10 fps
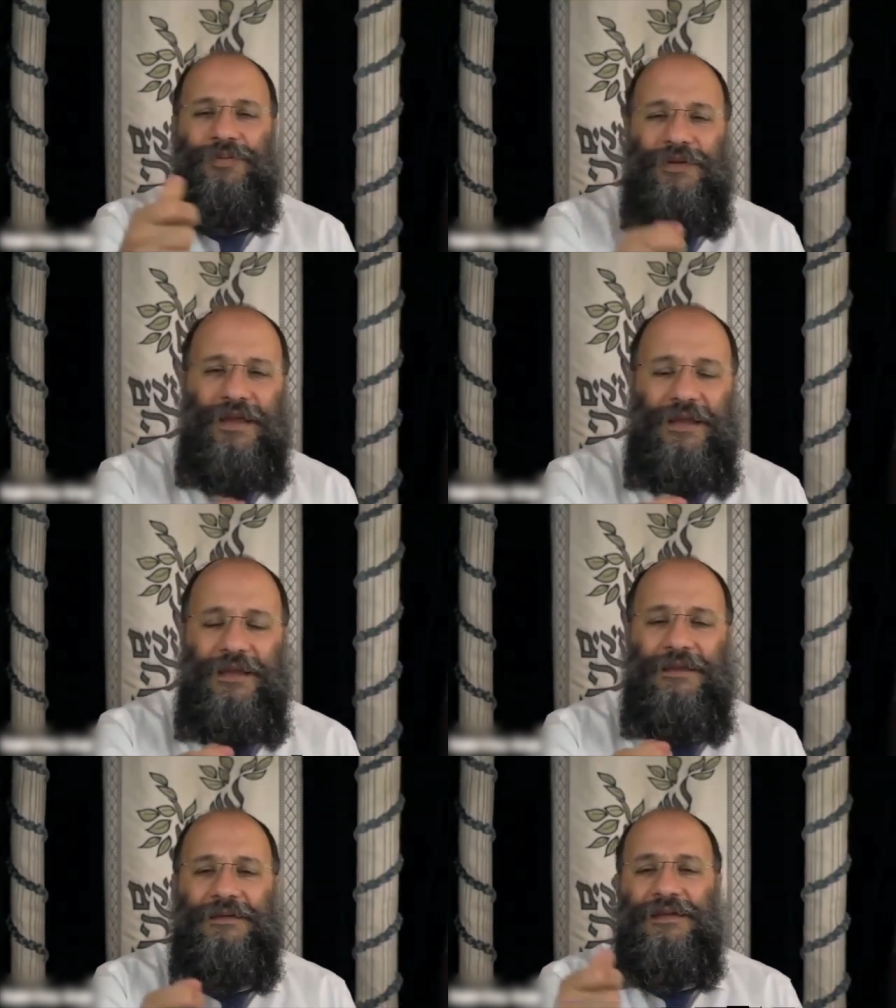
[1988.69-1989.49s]

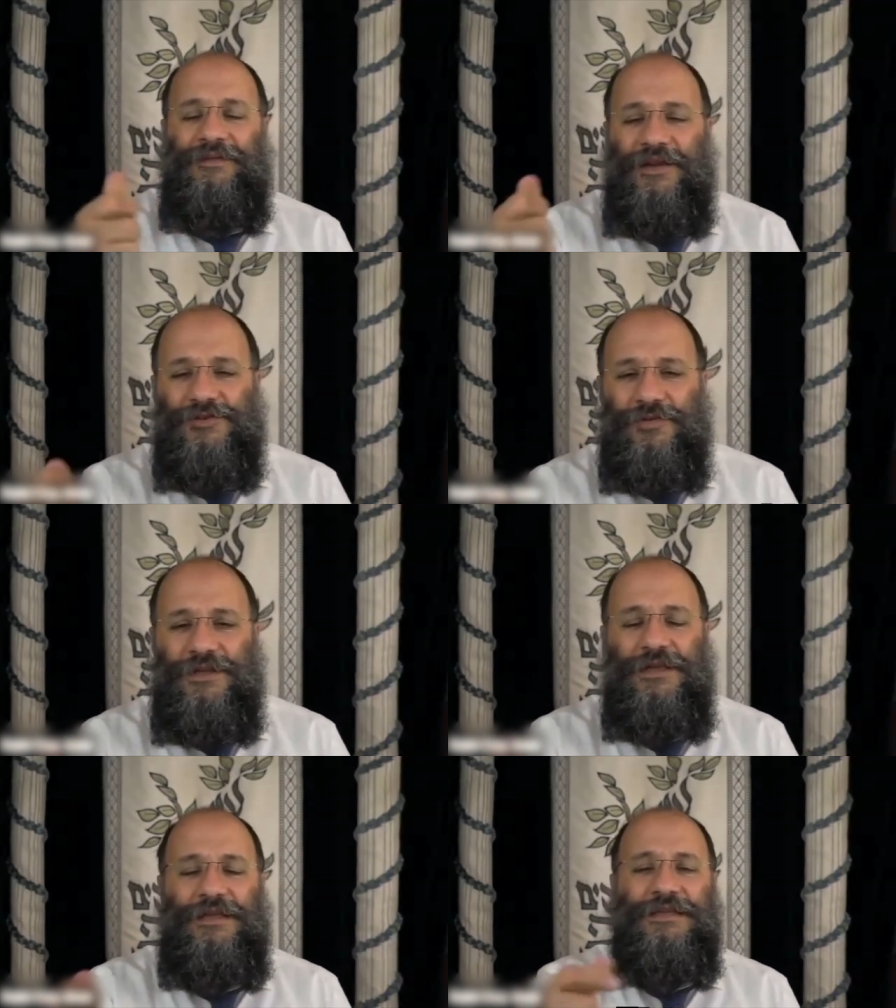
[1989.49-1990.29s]
play, till
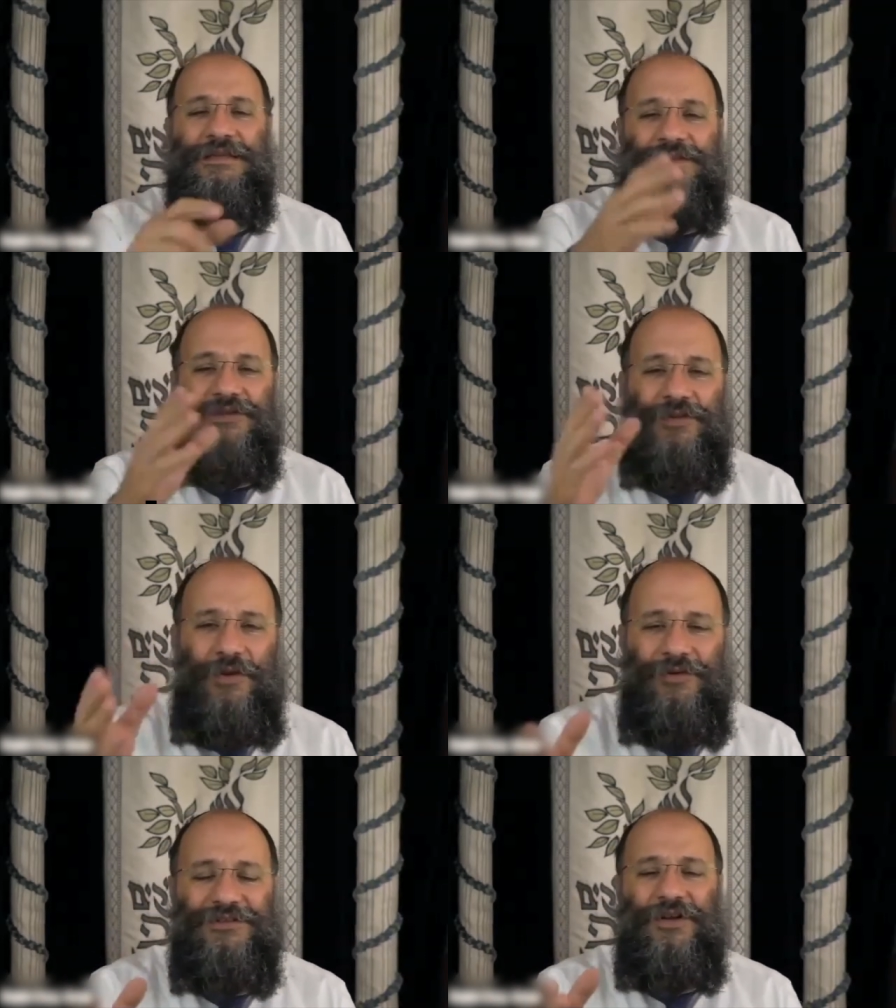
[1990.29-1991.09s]
eventually he listens to the
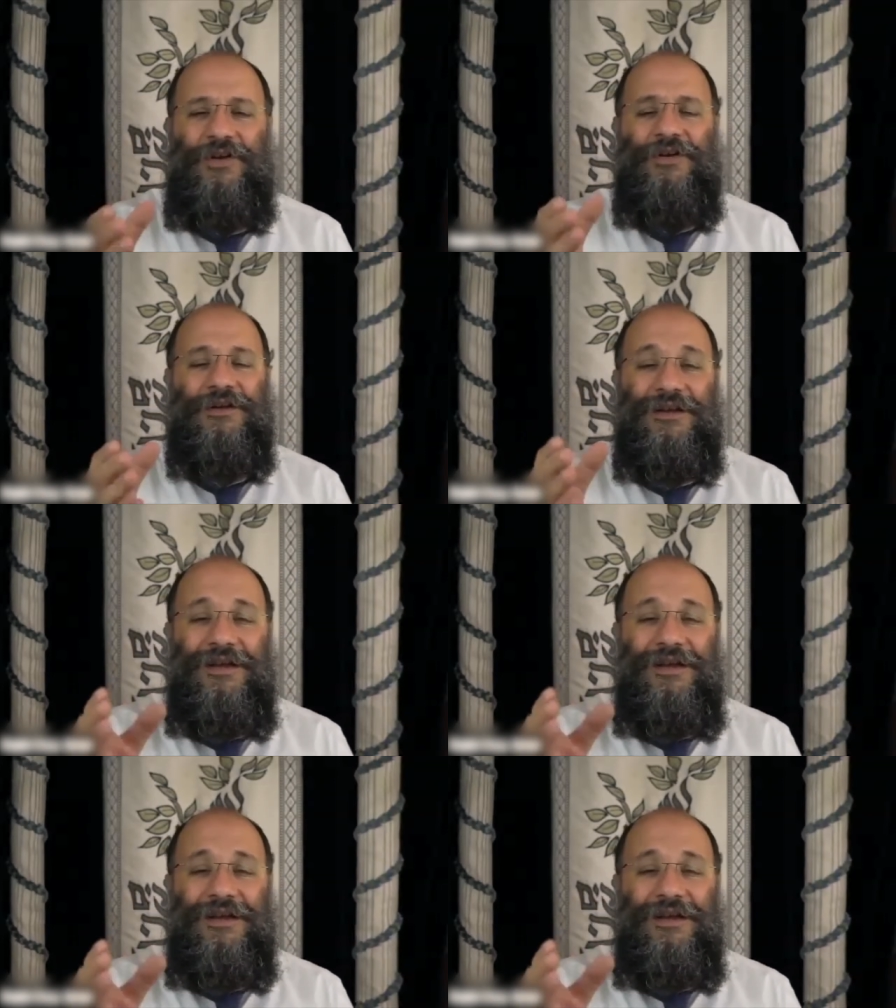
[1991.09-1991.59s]
whole song,